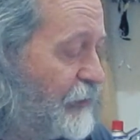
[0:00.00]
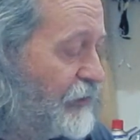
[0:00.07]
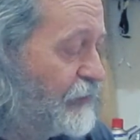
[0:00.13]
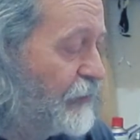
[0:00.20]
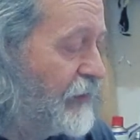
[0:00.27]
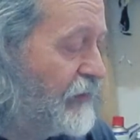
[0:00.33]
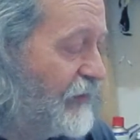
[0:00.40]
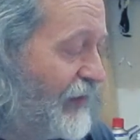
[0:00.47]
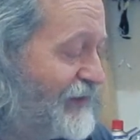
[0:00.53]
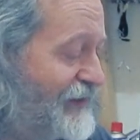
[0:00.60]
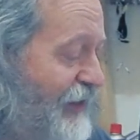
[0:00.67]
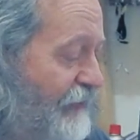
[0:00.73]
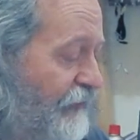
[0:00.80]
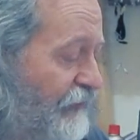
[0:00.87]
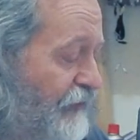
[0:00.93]
between that
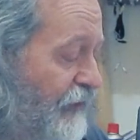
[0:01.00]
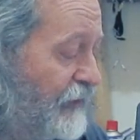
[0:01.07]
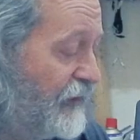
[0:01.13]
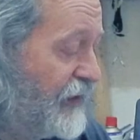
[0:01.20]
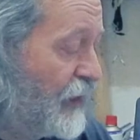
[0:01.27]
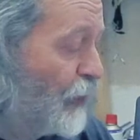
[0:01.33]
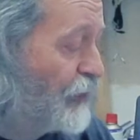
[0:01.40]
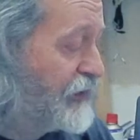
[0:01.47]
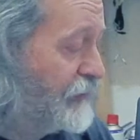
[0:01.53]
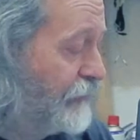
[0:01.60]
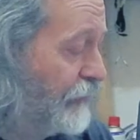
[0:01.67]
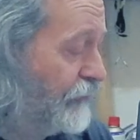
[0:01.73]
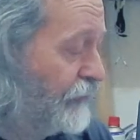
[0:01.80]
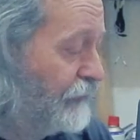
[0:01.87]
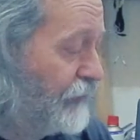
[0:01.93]
seventh and the octave
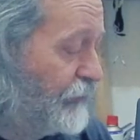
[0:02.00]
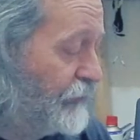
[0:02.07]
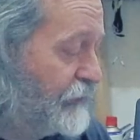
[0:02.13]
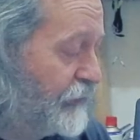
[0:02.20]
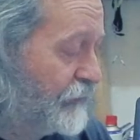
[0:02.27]
of the root.